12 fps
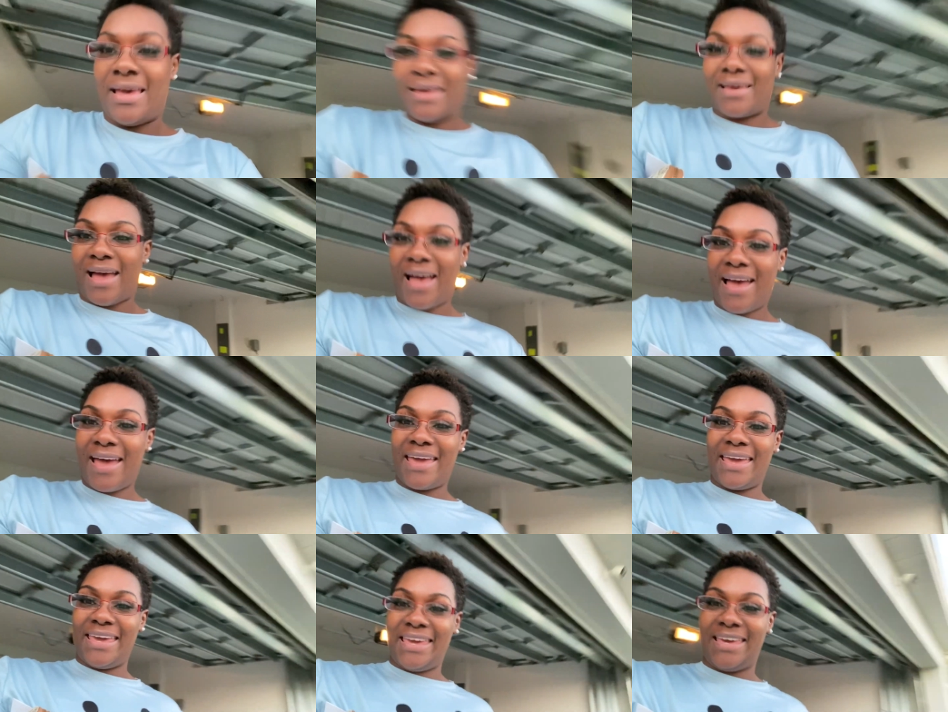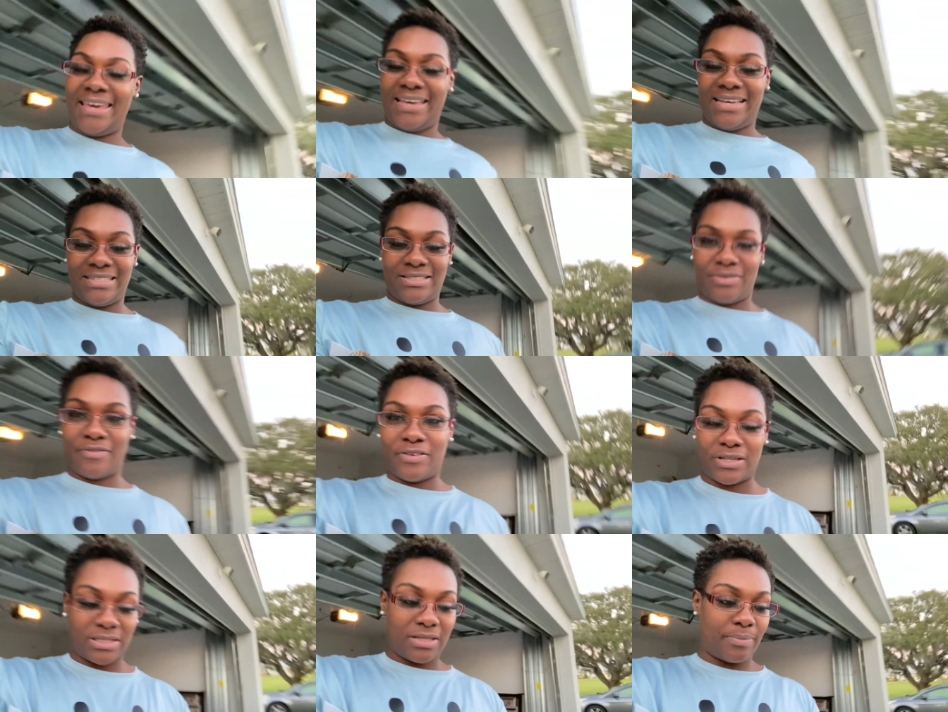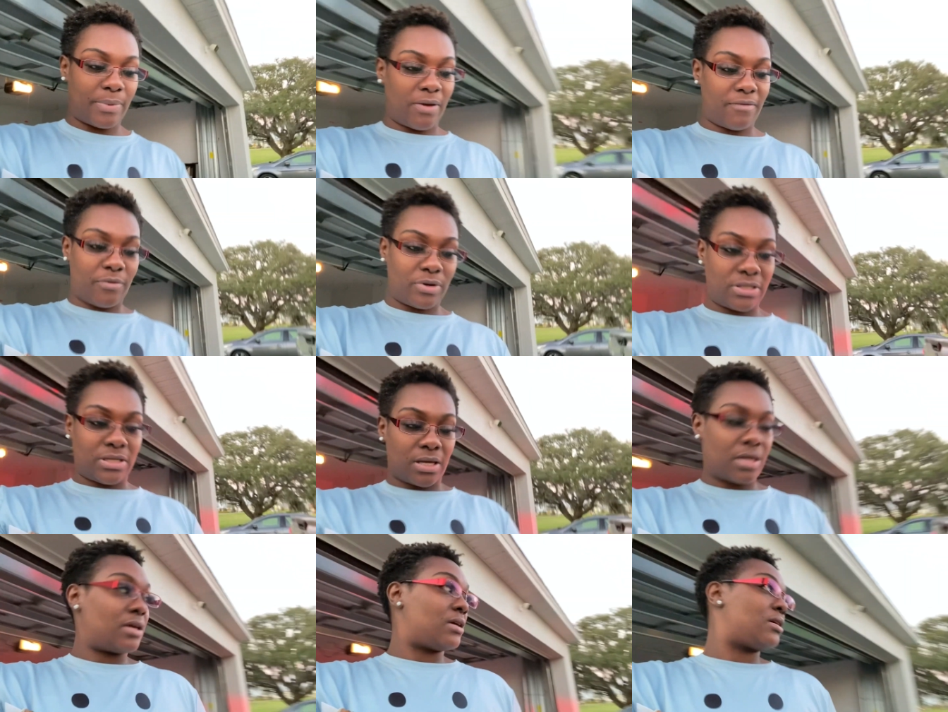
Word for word: Okay. Guys, we finna step out for a second.